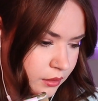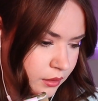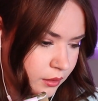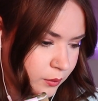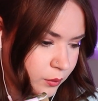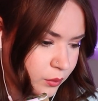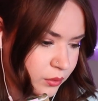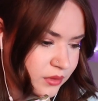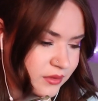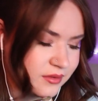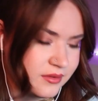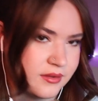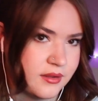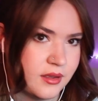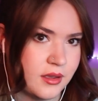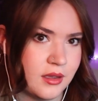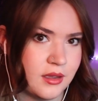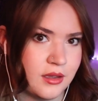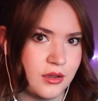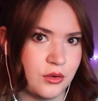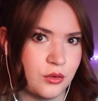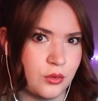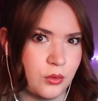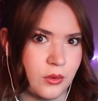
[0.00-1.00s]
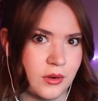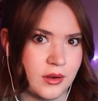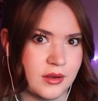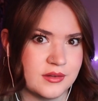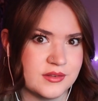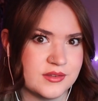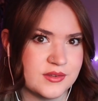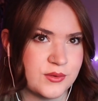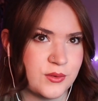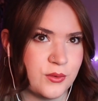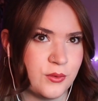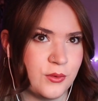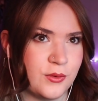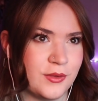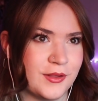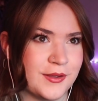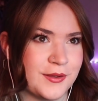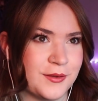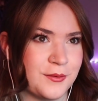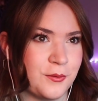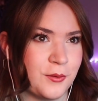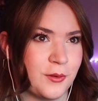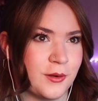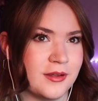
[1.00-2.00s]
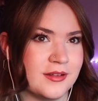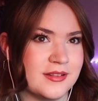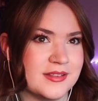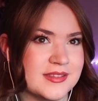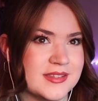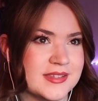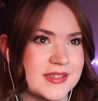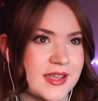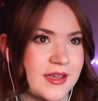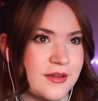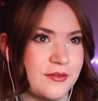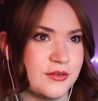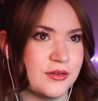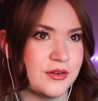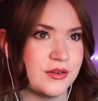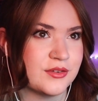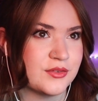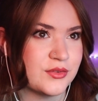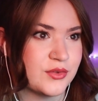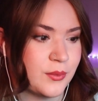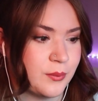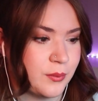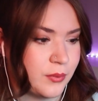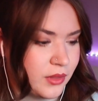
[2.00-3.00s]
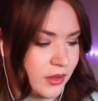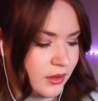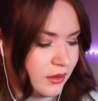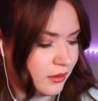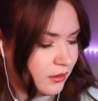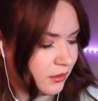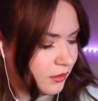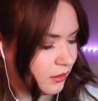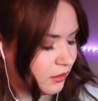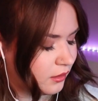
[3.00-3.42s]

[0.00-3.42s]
I want to say grade school, like grade 7 or something.